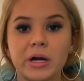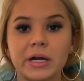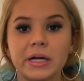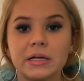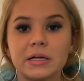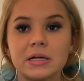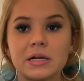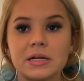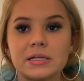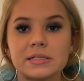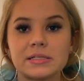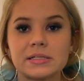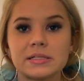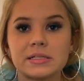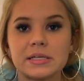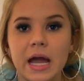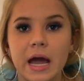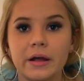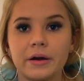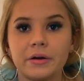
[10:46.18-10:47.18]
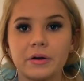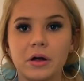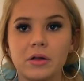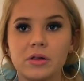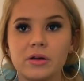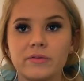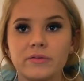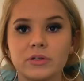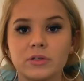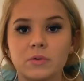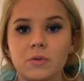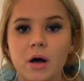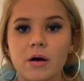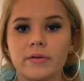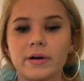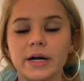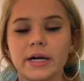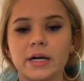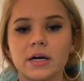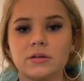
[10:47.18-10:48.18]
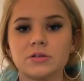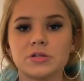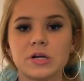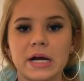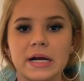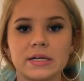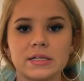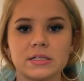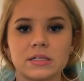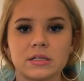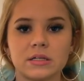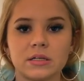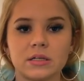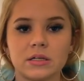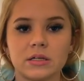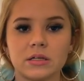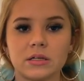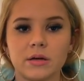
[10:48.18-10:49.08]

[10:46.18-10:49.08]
brain is scattered all over the wall right now trying to